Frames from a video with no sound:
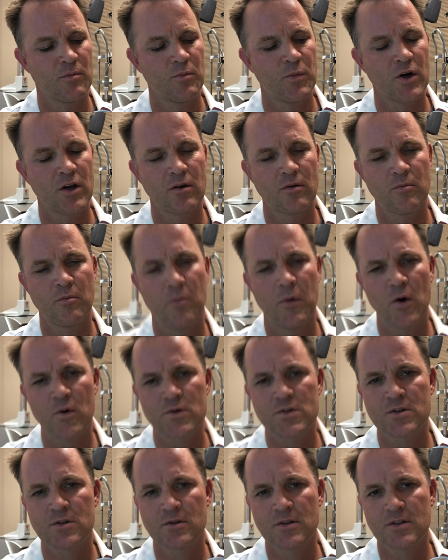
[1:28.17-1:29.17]
But
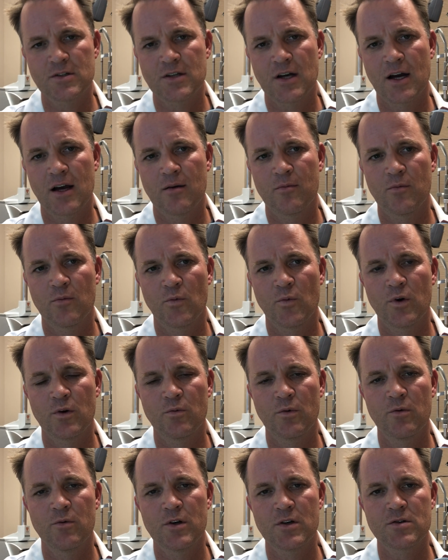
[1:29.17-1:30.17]
most of the time,
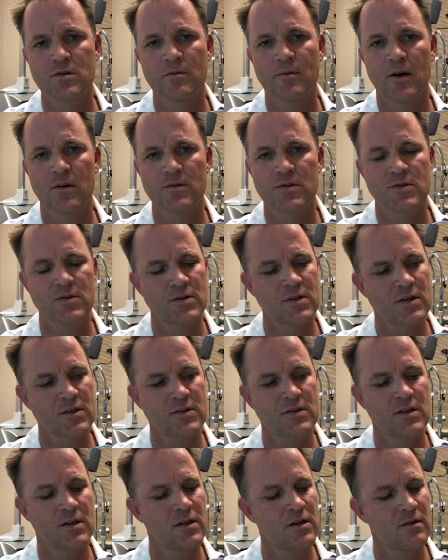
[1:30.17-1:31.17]
when we reach about
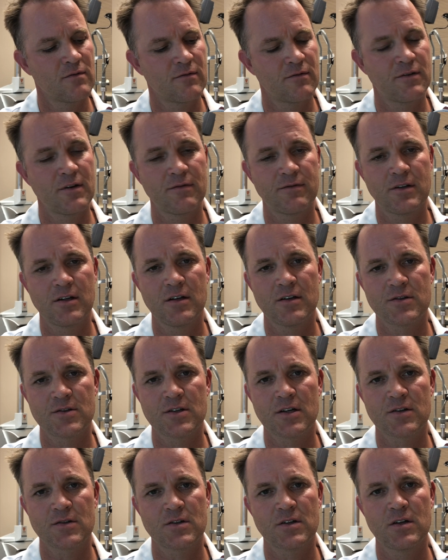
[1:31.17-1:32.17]
50 to
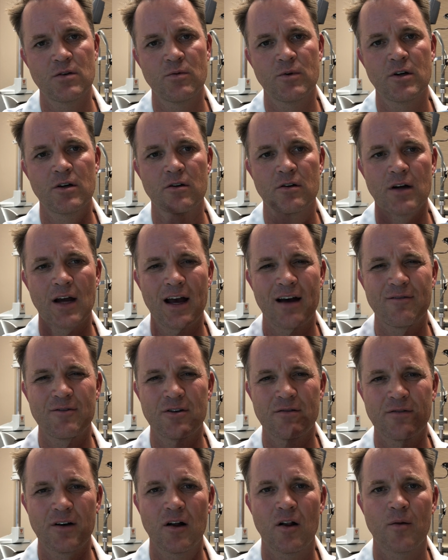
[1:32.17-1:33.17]
60, we have
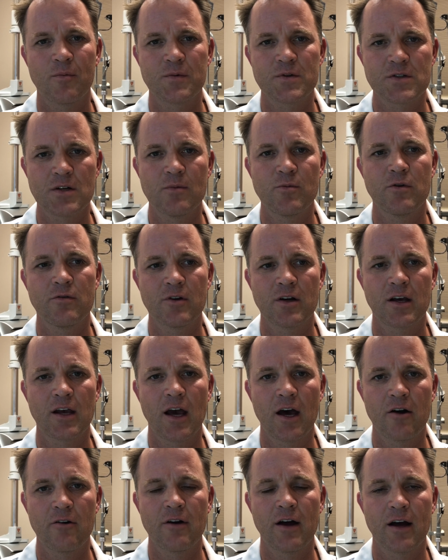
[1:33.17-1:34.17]
developed somewhat of a
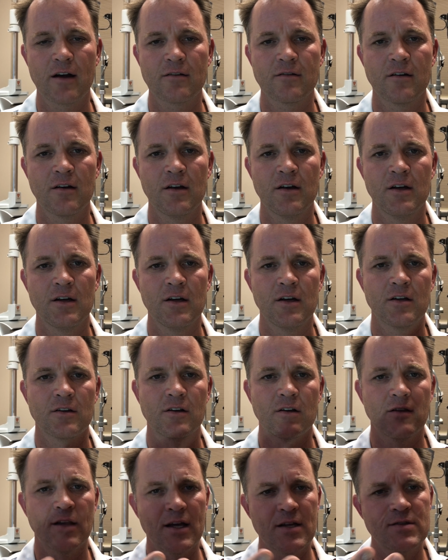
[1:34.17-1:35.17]
cataract.
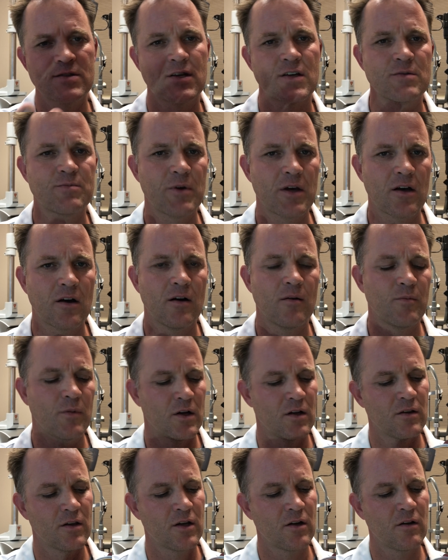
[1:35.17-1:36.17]
The lens has become
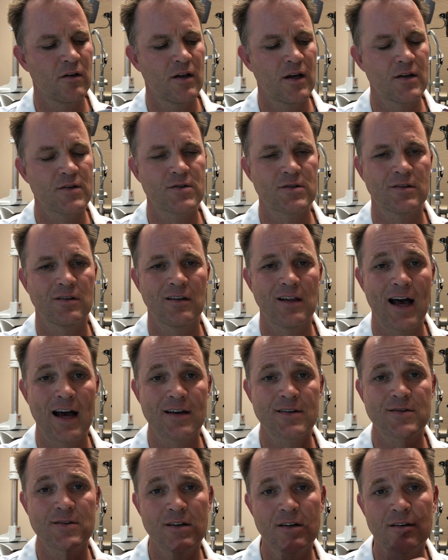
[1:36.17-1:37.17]
a little less
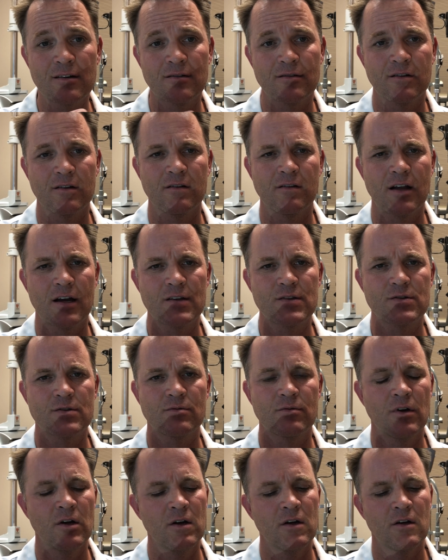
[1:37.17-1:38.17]
elastic, and
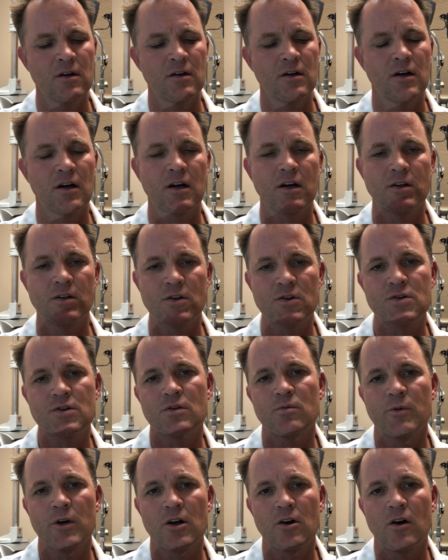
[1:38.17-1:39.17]
that's a
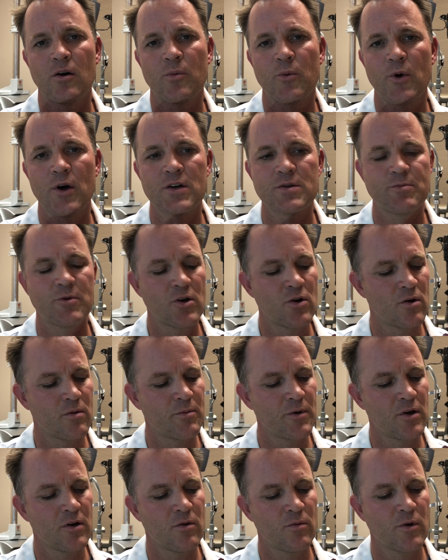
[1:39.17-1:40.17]
condition we call
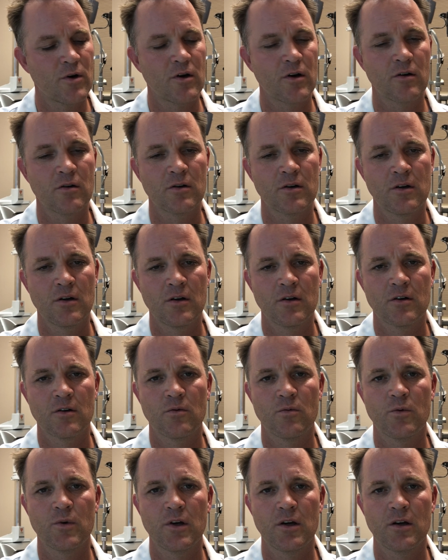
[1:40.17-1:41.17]
presbyopia, where
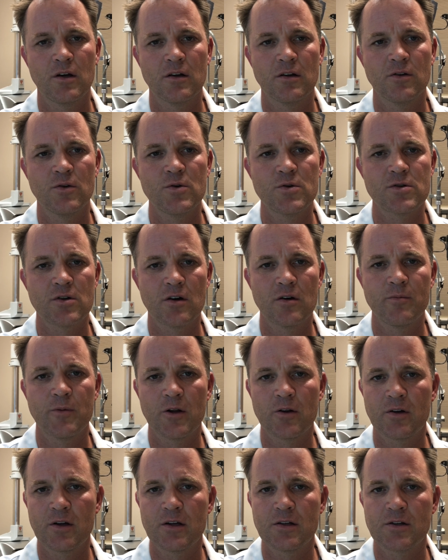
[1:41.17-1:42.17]
we lose our
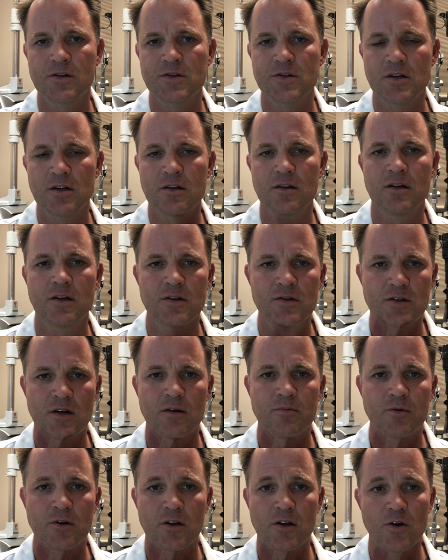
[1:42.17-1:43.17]
ability to see things
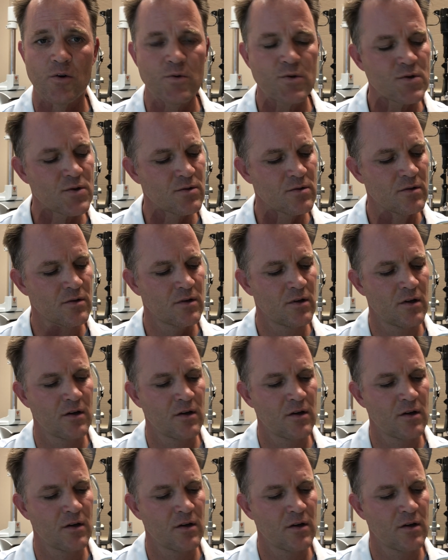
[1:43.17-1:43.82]
up close.